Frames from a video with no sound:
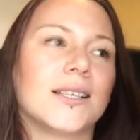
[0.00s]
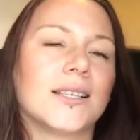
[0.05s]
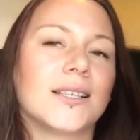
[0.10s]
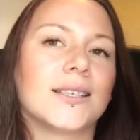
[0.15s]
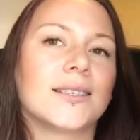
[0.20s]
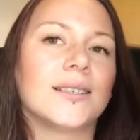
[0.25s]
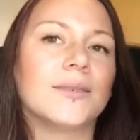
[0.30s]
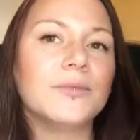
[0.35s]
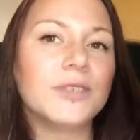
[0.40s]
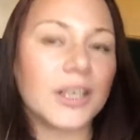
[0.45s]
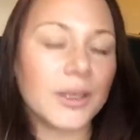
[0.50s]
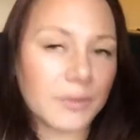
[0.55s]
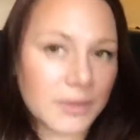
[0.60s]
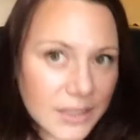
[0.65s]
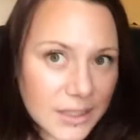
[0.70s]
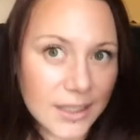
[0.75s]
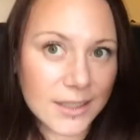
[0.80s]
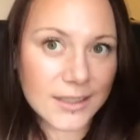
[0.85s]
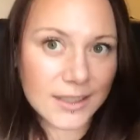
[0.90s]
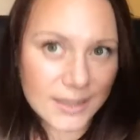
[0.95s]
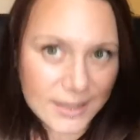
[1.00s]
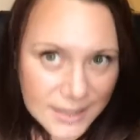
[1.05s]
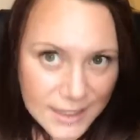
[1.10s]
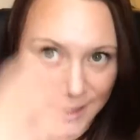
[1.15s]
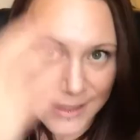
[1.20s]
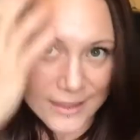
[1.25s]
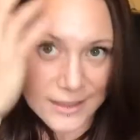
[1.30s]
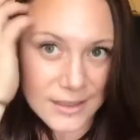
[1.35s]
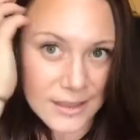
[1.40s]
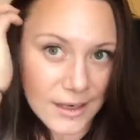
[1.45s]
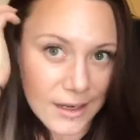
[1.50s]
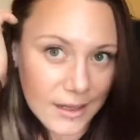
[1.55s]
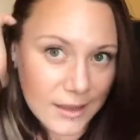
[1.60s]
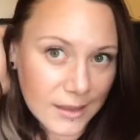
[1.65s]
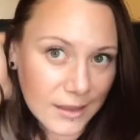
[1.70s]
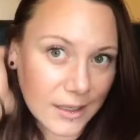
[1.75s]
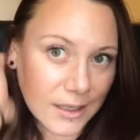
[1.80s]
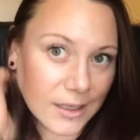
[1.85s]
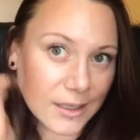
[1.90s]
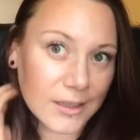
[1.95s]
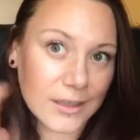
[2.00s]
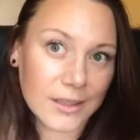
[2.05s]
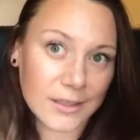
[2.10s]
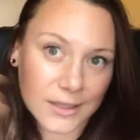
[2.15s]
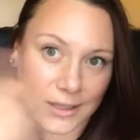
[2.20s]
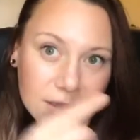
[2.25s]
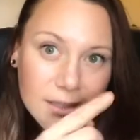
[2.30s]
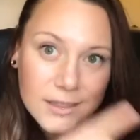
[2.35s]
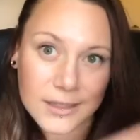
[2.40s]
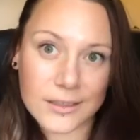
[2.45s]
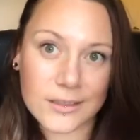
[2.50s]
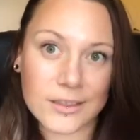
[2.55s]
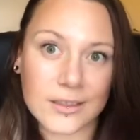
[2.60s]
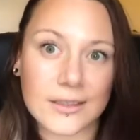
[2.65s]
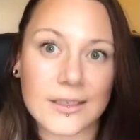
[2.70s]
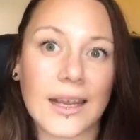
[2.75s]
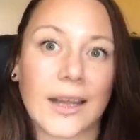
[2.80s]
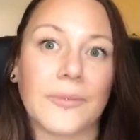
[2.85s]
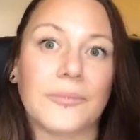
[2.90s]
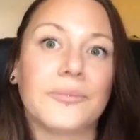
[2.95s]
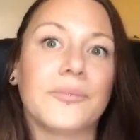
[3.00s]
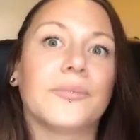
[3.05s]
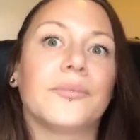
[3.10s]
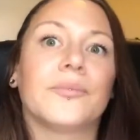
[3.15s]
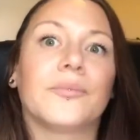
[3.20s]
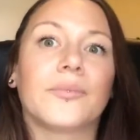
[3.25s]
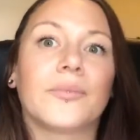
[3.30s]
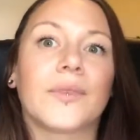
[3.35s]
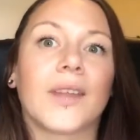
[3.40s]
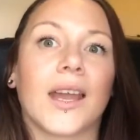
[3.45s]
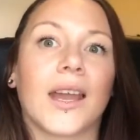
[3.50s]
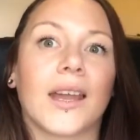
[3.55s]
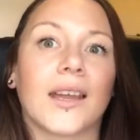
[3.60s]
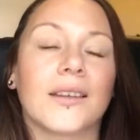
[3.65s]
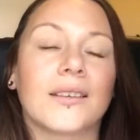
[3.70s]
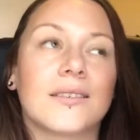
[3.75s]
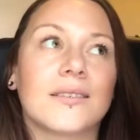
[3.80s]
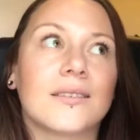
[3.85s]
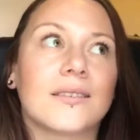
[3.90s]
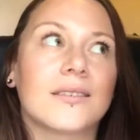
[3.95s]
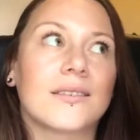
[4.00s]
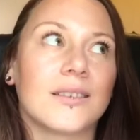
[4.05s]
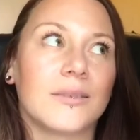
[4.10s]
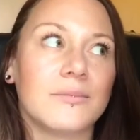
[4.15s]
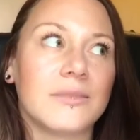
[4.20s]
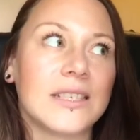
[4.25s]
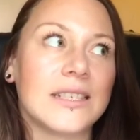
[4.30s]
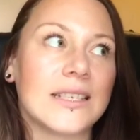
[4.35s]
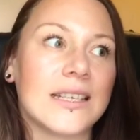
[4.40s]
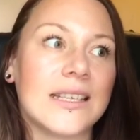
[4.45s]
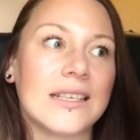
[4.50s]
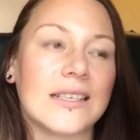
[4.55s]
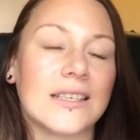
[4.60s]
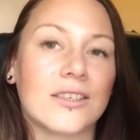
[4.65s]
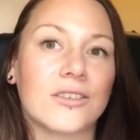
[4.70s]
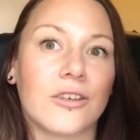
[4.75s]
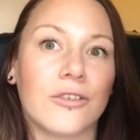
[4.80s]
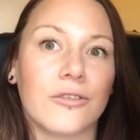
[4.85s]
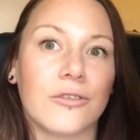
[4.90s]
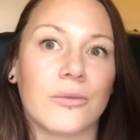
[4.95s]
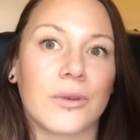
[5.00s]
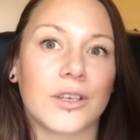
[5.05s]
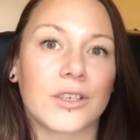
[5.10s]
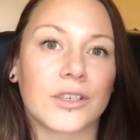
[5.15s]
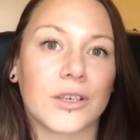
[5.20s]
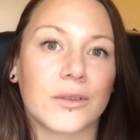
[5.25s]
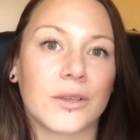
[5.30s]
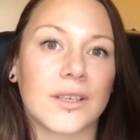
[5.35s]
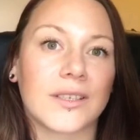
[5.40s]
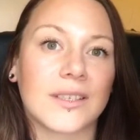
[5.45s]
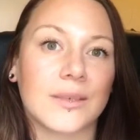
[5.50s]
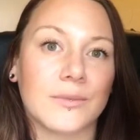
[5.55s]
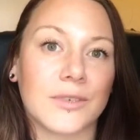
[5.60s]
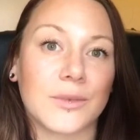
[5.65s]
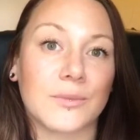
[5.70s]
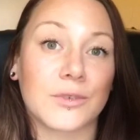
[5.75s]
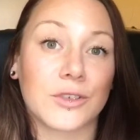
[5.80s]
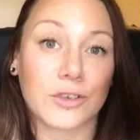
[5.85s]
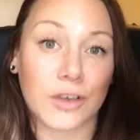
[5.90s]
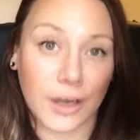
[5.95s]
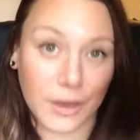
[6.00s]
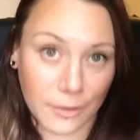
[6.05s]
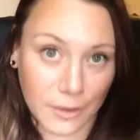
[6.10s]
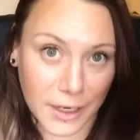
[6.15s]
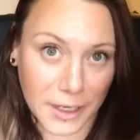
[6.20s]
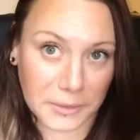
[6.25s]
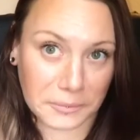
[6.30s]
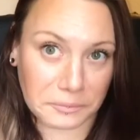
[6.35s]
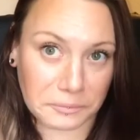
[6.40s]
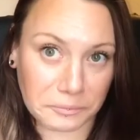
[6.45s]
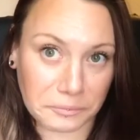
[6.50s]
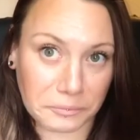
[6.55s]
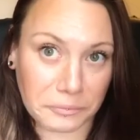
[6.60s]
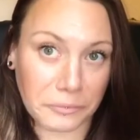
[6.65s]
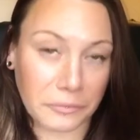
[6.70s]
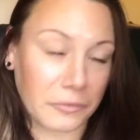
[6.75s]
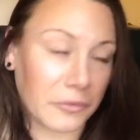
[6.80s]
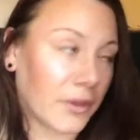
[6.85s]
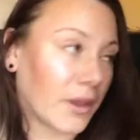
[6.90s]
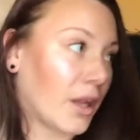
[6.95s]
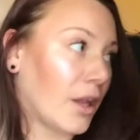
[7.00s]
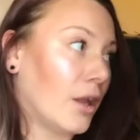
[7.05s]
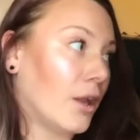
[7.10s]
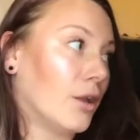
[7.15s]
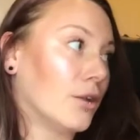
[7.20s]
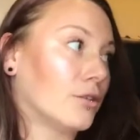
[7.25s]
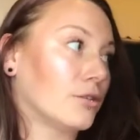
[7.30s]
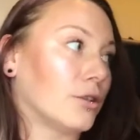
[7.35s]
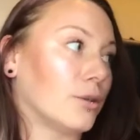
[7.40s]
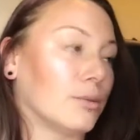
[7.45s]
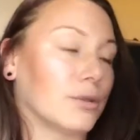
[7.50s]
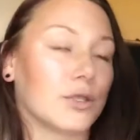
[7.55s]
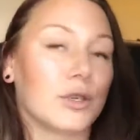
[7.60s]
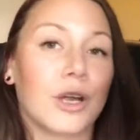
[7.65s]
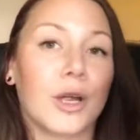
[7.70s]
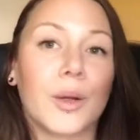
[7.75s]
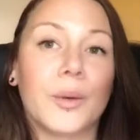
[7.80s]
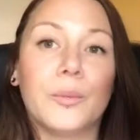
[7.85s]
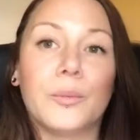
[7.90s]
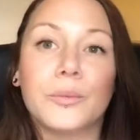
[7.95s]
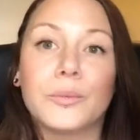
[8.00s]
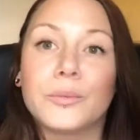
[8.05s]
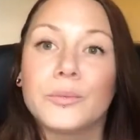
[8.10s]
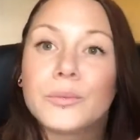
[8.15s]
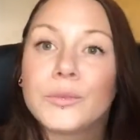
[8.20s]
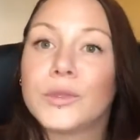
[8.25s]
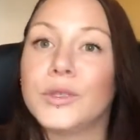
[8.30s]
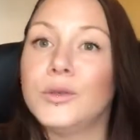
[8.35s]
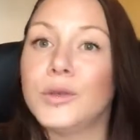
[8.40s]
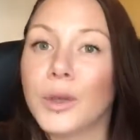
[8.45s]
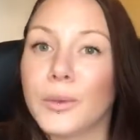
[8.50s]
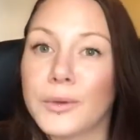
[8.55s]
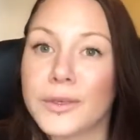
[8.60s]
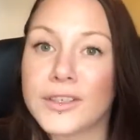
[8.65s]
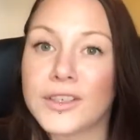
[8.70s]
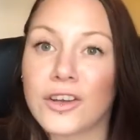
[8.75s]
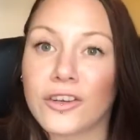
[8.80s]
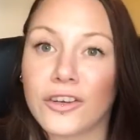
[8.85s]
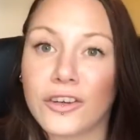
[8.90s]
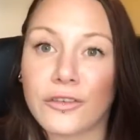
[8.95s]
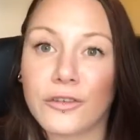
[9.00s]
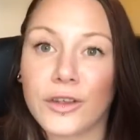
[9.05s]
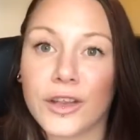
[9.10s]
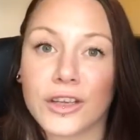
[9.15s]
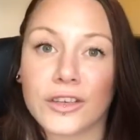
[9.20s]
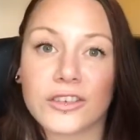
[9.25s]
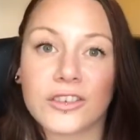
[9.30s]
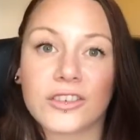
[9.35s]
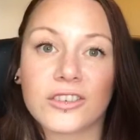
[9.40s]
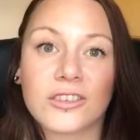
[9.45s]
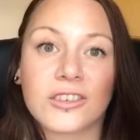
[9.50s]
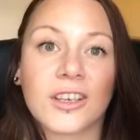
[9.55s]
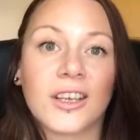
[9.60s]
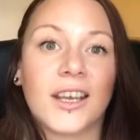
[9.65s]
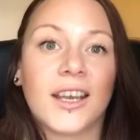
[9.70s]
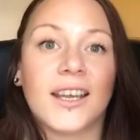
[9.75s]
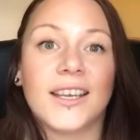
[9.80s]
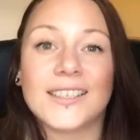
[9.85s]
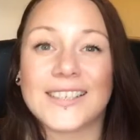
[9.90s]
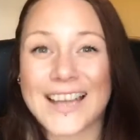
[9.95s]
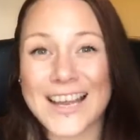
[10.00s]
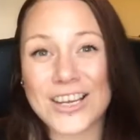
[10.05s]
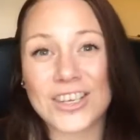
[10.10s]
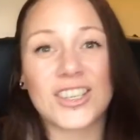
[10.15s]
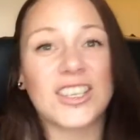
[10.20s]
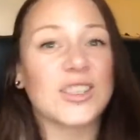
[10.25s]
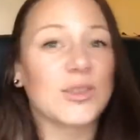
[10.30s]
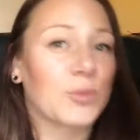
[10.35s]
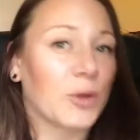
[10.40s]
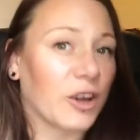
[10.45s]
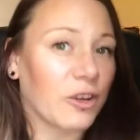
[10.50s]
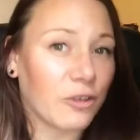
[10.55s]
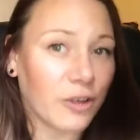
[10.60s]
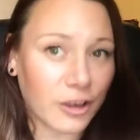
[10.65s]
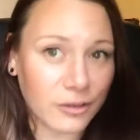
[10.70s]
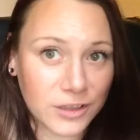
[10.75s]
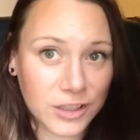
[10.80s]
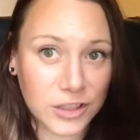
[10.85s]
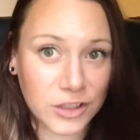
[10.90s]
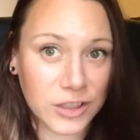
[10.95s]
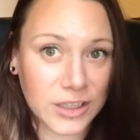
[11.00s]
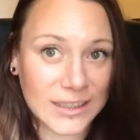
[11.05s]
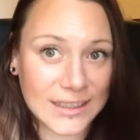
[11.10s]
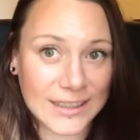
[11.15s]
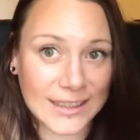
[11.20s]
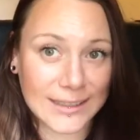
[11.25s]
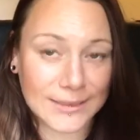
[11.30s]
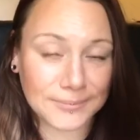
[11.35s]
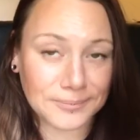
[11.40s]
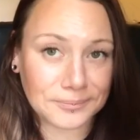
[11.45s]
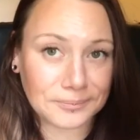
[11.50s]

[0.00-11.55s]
sometimes, as I said in the just now, some diseases don't always show their symptoms straight away. So by the time you notice it on your fish, it's actually spread further than you can see.